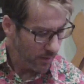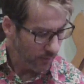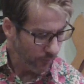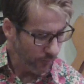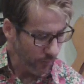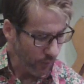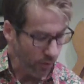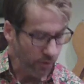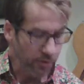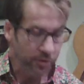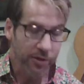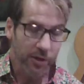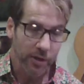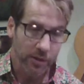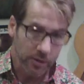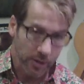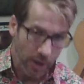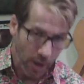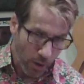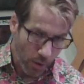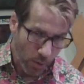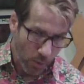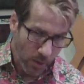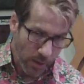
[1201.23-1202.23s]
First a
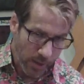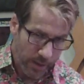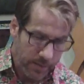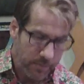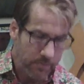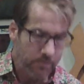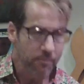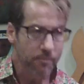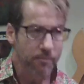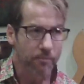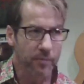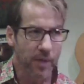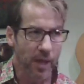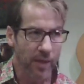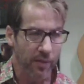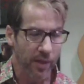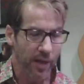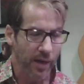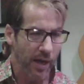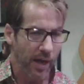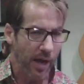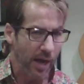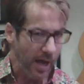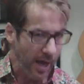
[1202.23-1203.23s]
low one and
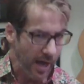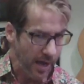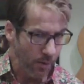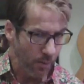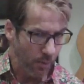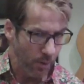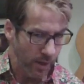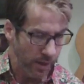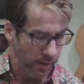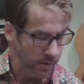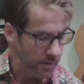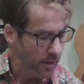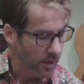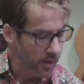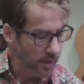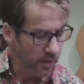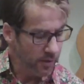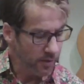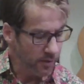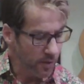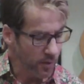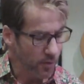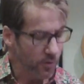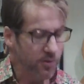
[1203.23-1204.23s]
then a high one,
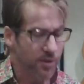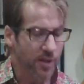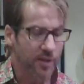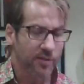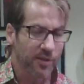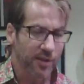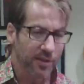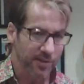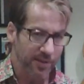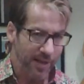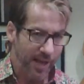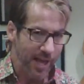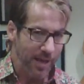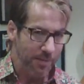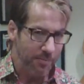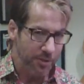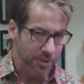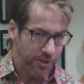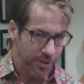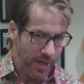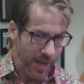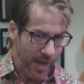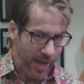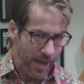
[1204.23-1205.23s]
using the same
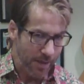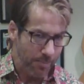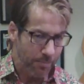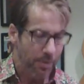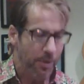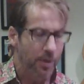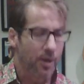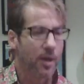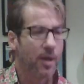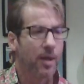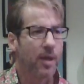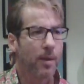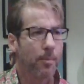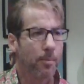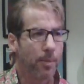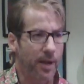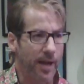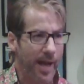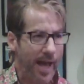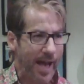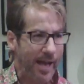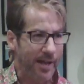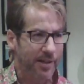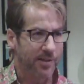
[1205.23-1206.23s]
shape but
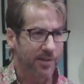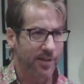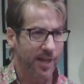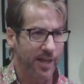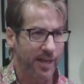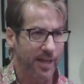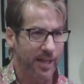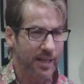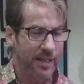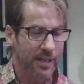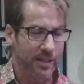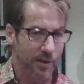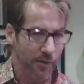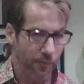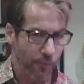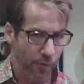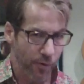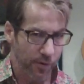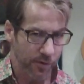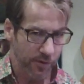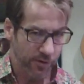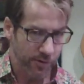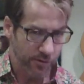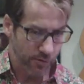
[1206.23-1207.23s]
accenting
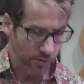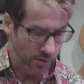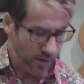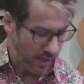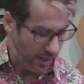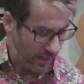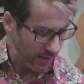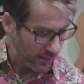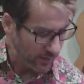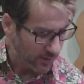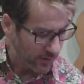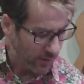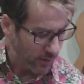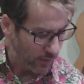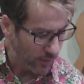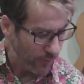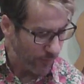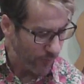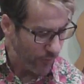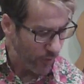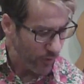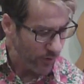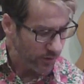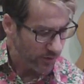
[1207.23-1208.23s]
different strings. So the
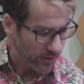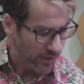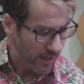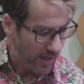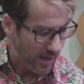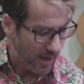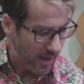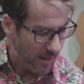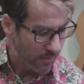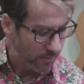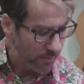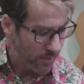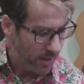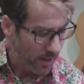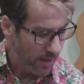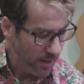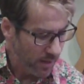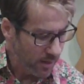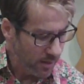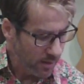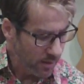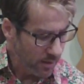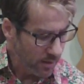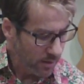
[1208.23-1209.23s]
first time
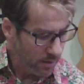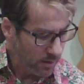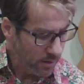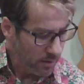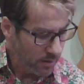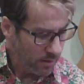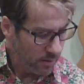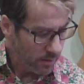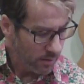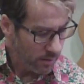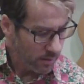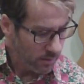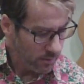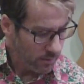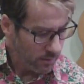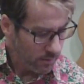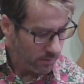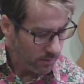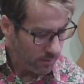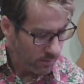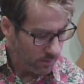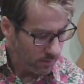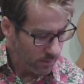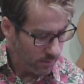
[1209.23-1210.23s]

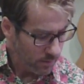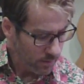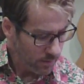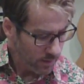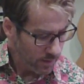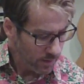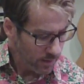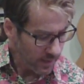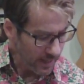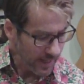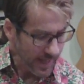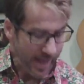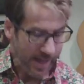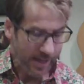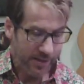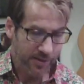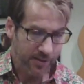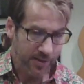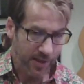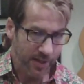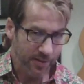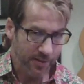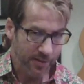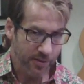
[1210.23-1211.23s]
he
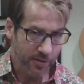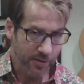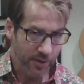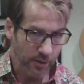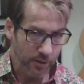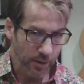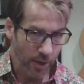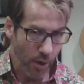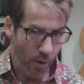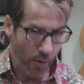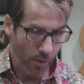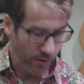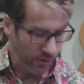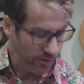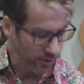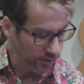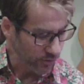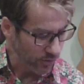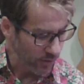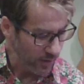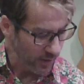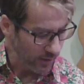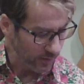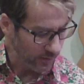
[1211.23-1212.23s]
accents the lower
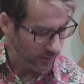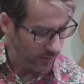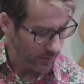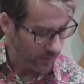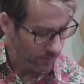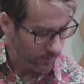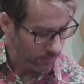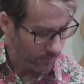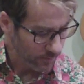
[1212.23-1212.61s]
strings.